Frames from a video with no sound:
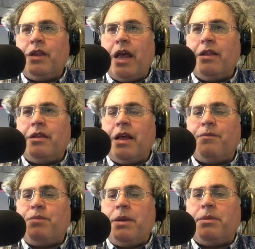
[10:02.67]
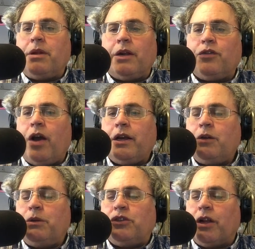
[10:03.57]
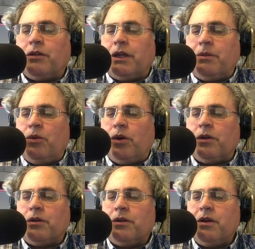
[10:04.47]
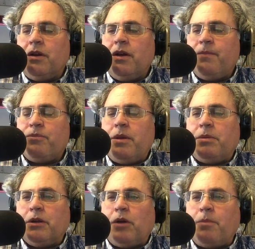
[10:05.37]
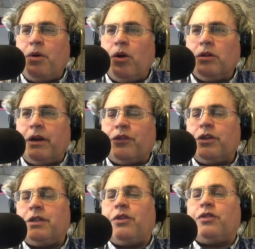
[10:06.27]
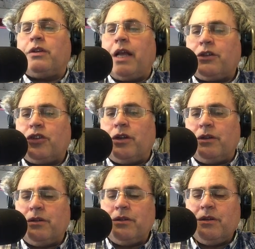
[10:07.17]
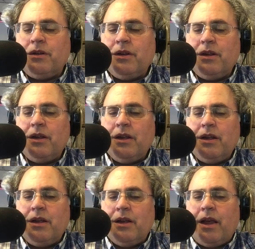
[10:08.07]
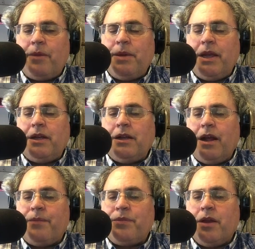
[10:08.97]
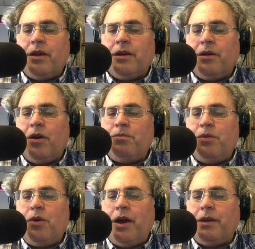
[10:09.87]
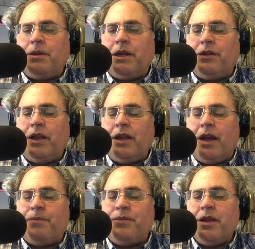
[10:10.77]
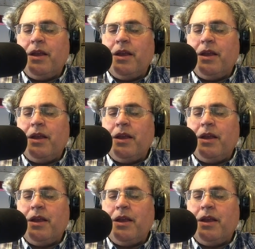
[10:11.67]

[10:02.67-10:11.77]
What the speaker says: the people aren't talking to each other anymore. People are all polarized. Look at this election. I mean, boy, I mean, the